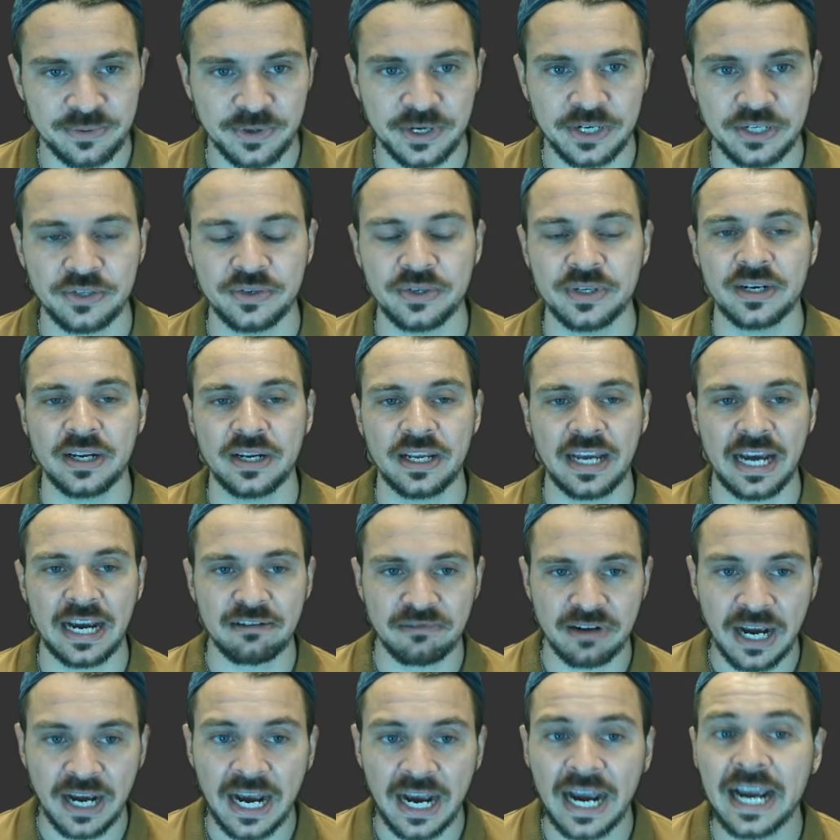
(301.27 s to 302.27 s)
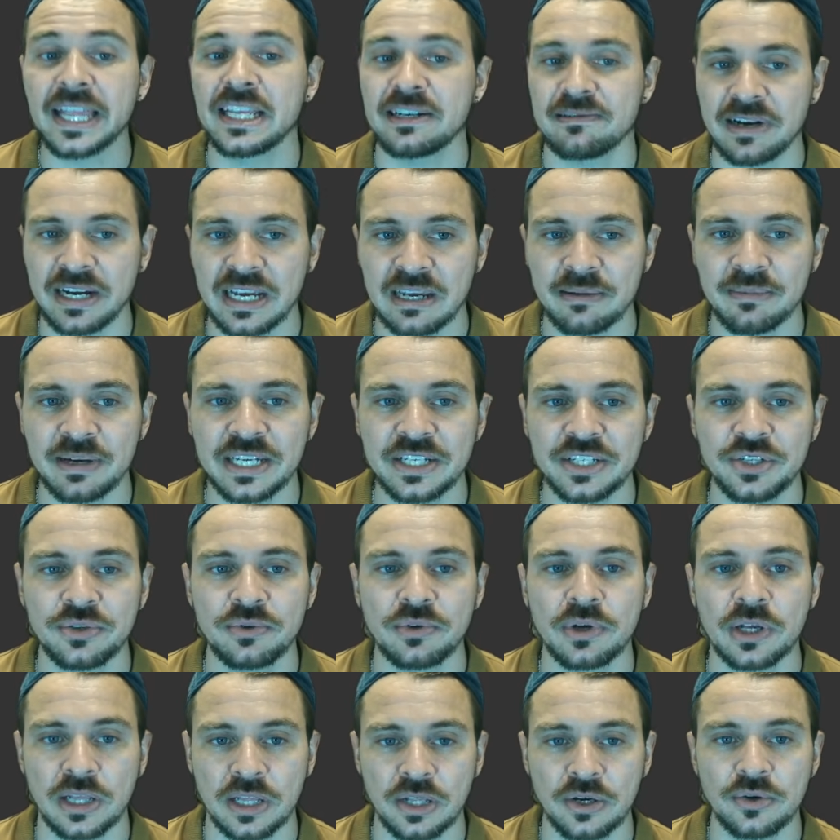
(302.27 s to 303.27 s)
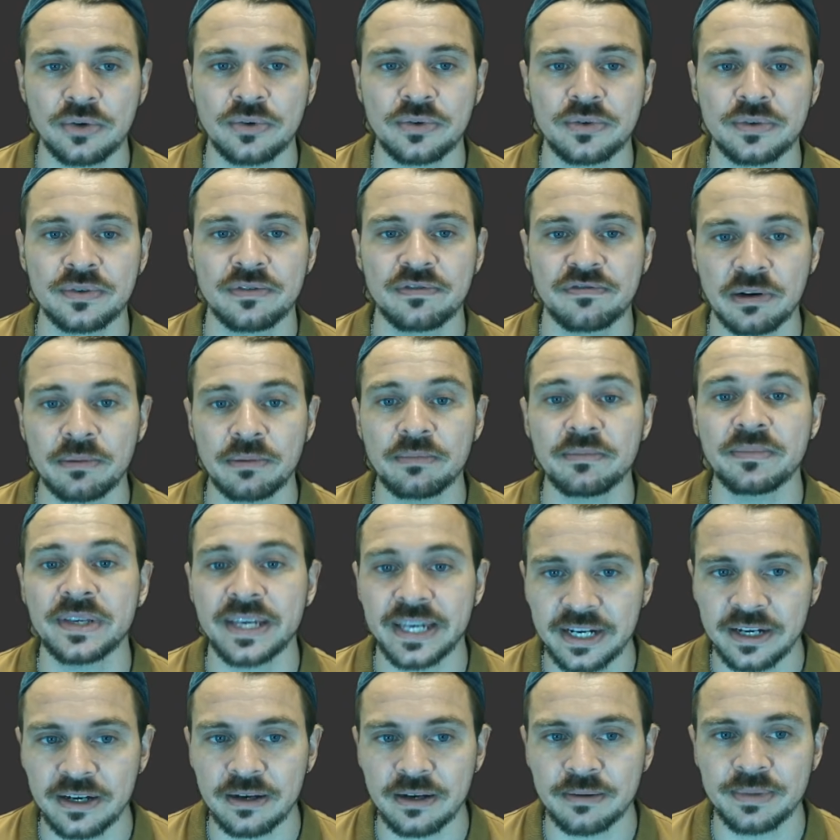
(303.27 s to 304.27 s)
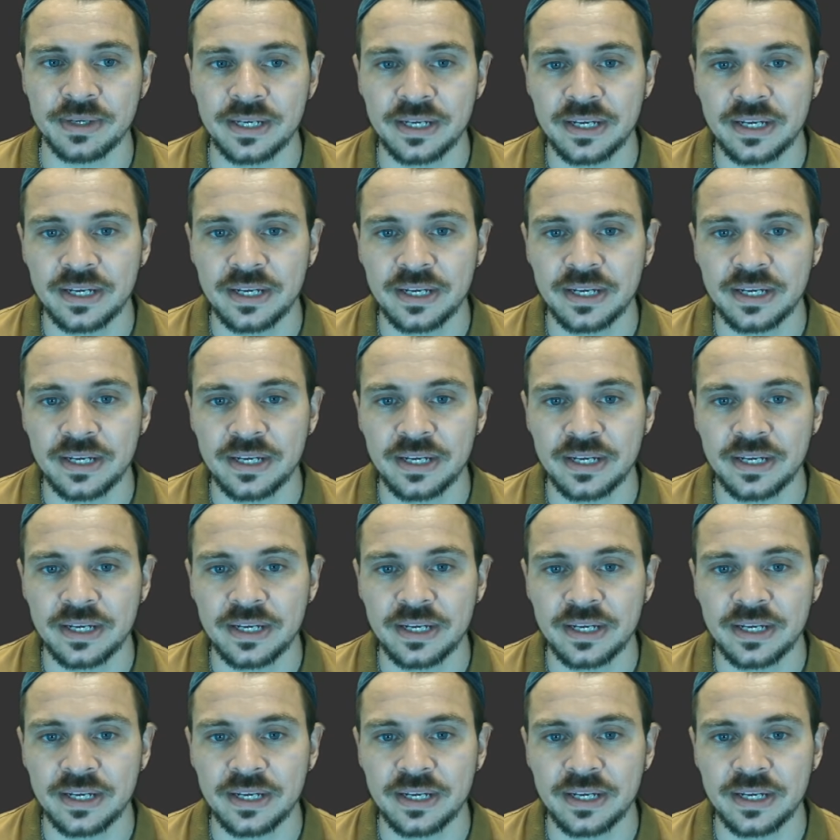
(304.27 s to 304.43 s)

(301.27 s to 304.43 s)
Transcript: to do it. I highly recommend you clone from GitHub.